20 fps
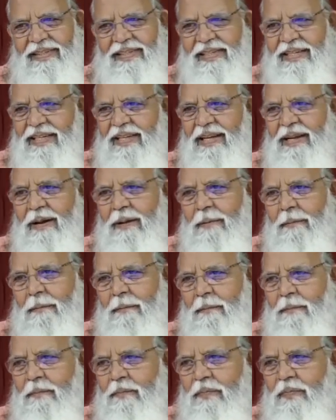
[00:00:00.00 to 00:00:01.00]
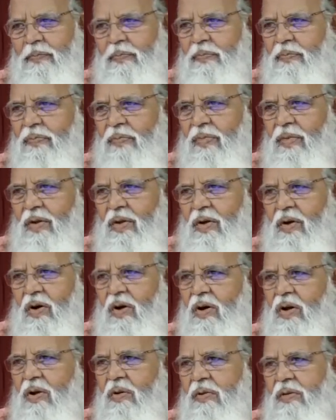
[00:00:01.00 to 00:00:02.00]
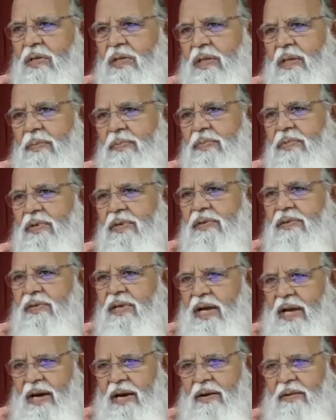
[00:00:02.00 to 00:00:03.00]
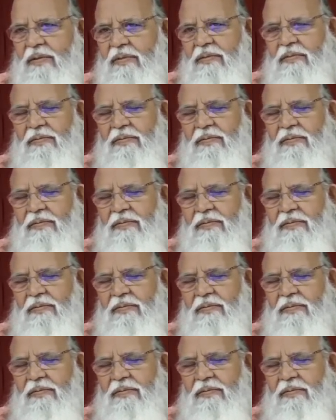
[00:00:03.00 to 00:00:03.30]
See? All our scriptures have